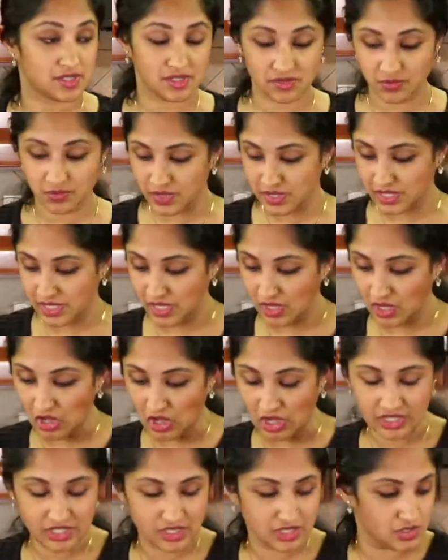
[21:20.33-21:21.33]
still really
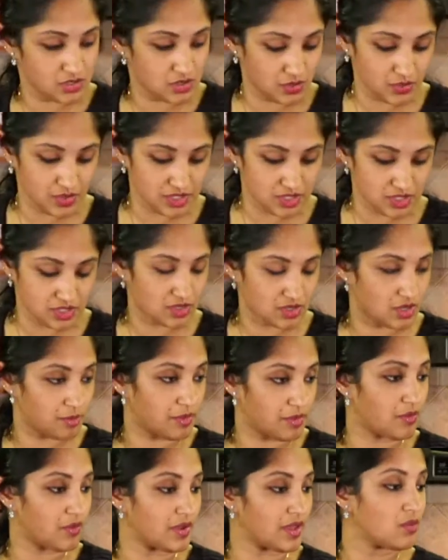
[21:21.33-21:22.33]
hot, so we're just going
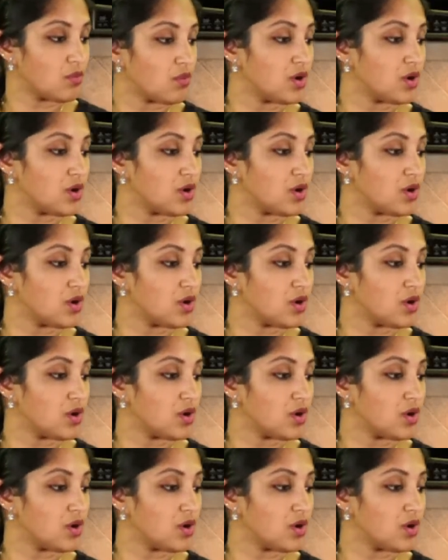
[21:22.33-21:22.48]
to be